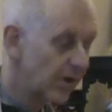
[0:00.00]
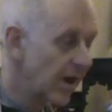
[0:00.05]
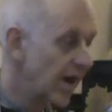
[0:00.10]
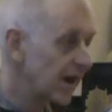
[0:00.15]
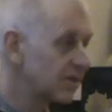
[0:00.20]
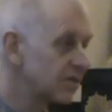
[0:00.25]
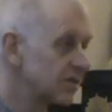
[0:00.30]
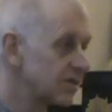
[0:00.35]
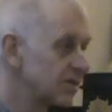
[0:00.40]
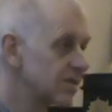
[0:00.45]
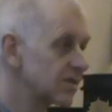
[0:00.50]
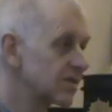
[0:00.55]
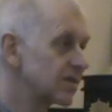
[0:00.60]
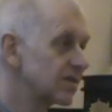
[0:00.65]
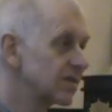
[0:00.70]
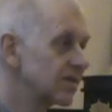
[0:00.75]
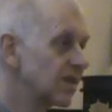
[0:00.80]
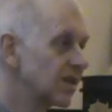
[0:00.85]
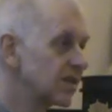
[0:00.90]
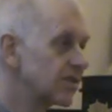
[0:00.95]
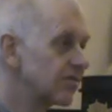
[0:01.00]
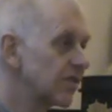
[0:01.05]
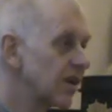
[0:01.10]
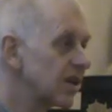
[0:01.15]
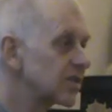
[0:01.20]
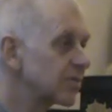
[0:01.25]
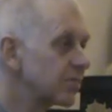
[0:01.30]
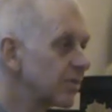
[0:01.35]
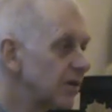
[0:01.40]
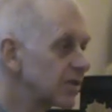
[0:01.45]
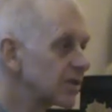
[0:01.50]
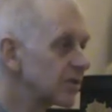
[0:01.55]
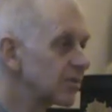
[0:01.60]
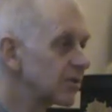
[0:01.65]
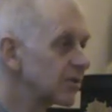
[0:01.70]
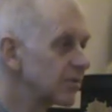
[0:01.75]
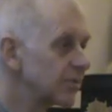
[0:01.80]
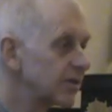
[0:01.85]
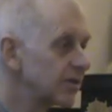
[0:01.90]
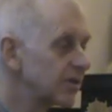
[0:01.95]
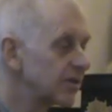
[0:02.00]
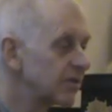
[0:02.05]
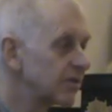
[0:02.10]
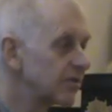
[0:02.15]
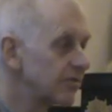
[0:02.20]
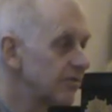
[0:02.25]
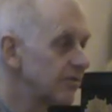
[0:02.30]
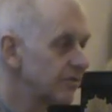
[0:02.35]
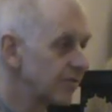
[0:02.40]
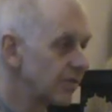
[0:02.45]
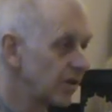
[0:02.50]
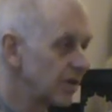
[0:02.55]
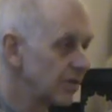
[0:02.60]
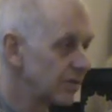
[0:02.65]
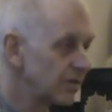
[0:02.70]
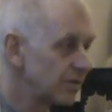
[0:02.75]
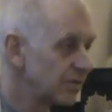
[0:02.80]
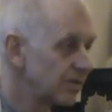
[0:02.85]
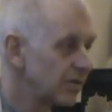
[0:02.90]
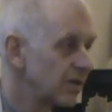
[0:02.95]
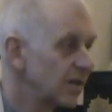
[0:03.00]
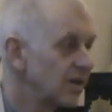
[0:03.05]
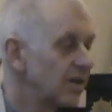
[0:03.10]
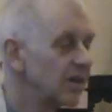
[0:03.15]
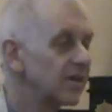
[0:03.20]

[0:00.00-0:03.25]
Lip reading: practice as far as possible. We follow